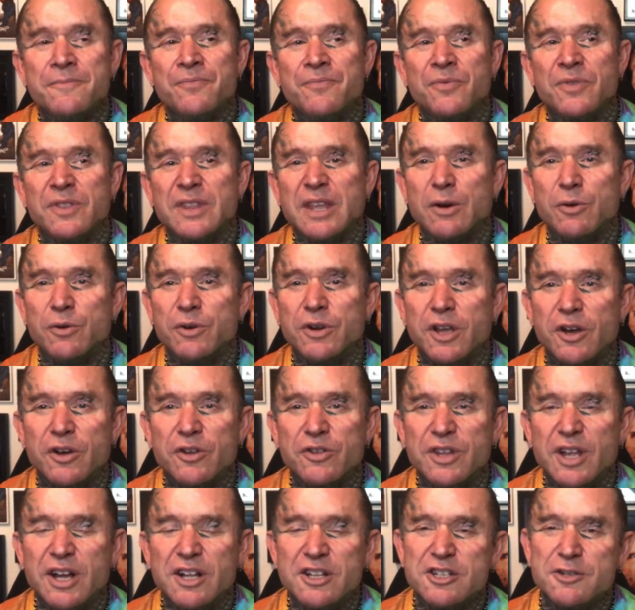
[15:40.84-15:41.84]
they would go
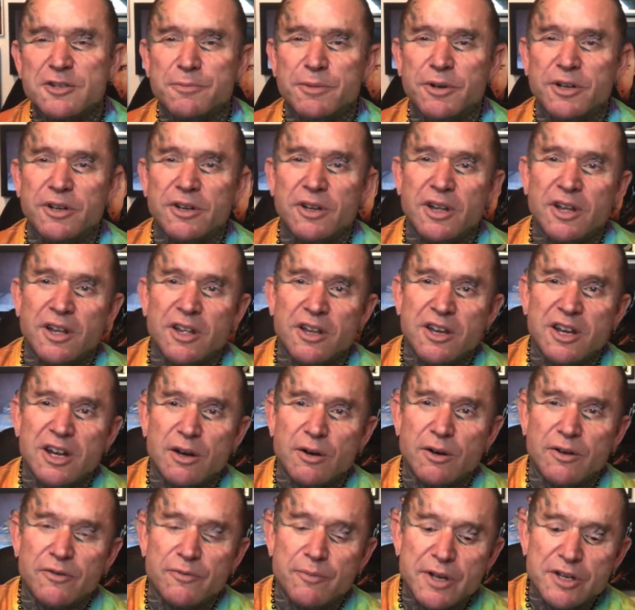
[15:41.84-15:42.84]
nuts. But you know,
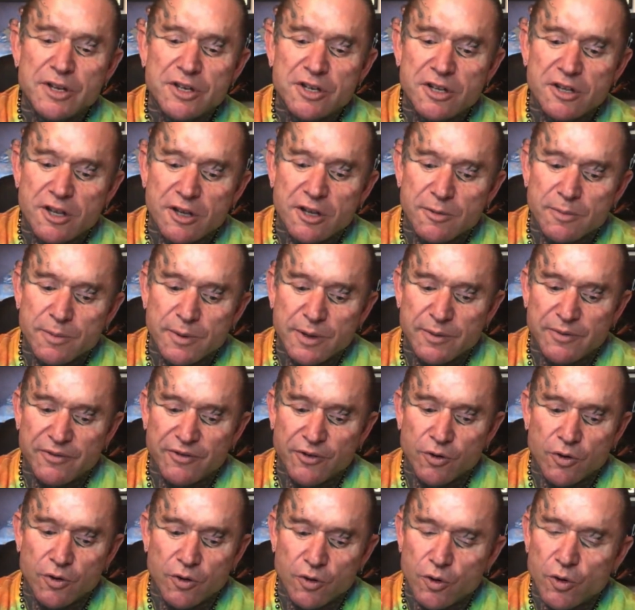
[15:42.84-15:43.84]
I've mentioned that
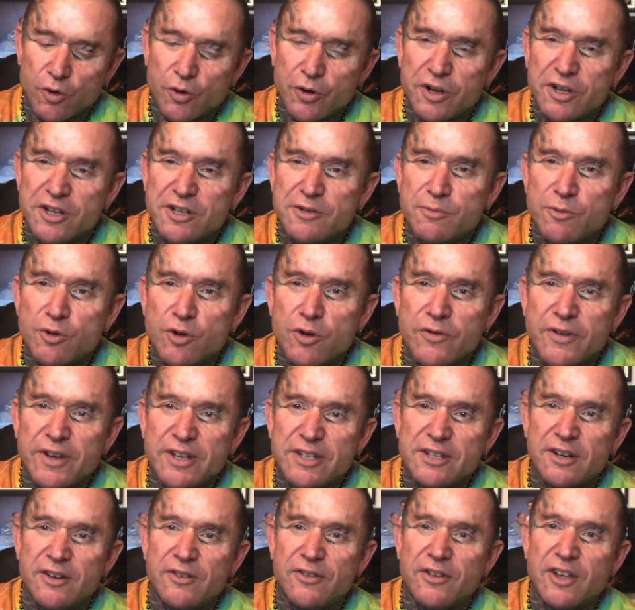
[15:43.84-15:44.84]
before. All these movies
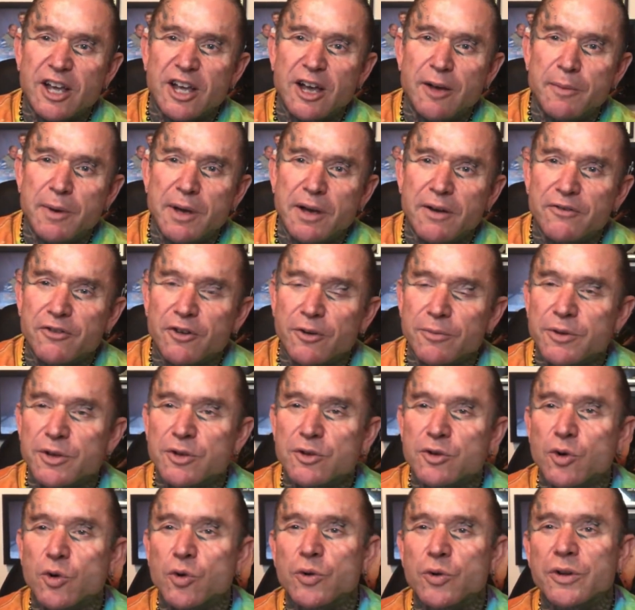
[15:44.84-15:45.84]
that have come out from the
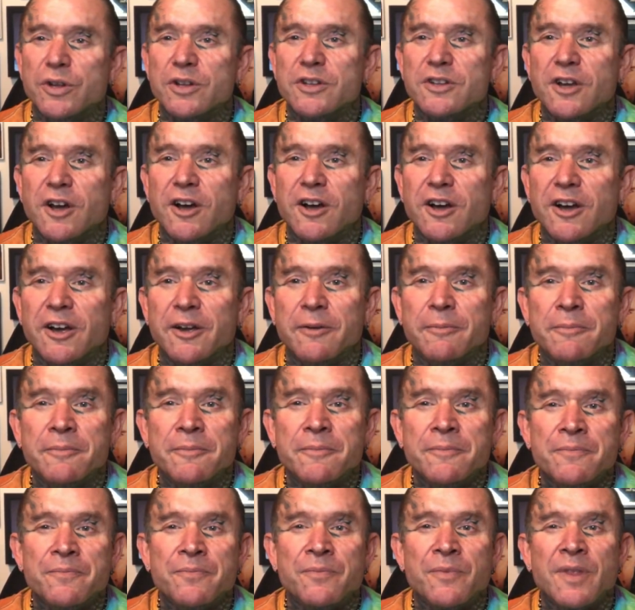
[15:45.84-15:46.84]
dawn of time,
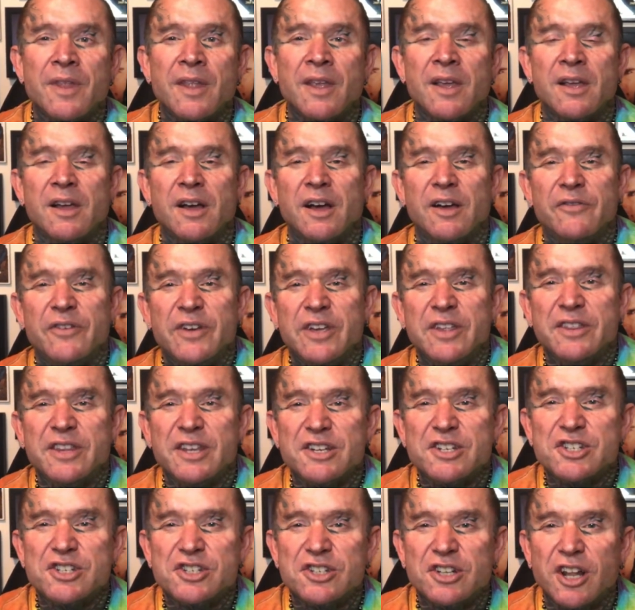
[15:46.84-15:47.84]
I think they're
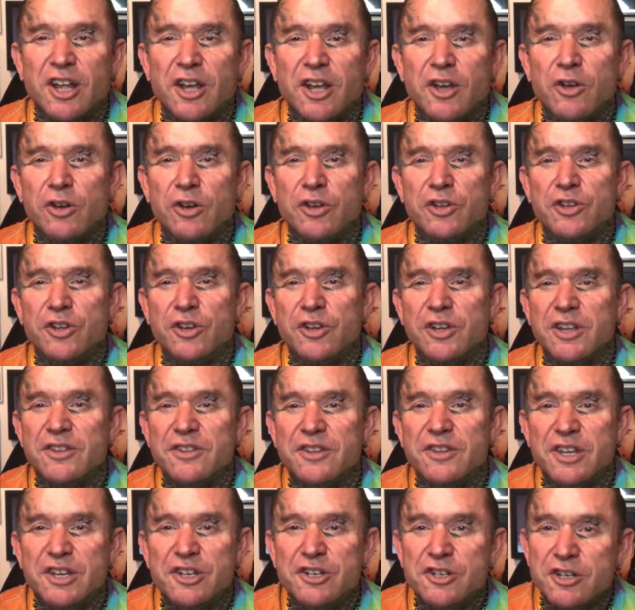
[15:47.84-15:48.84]
slowly to
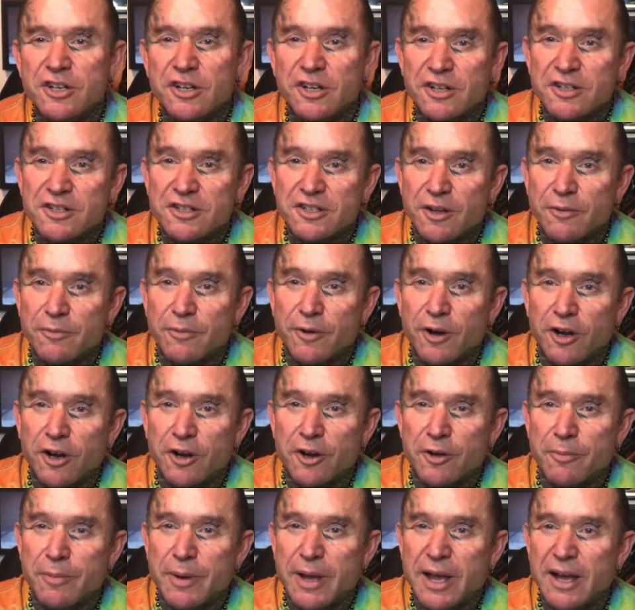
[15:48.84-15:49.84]
condition us to, on
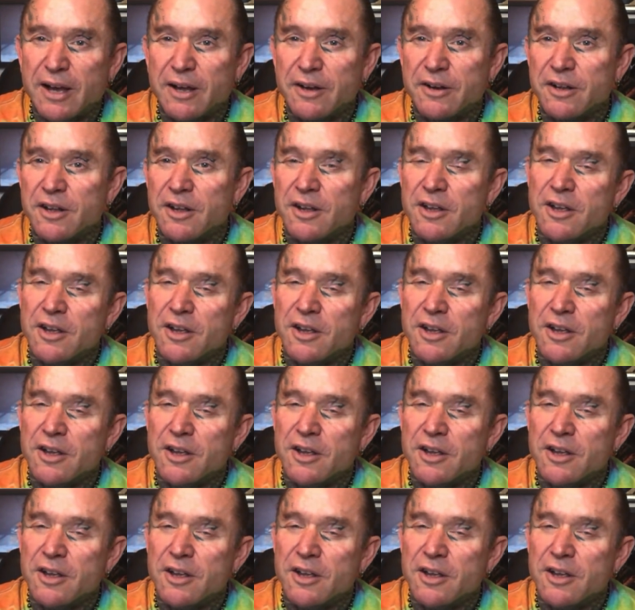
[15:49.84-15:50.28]
about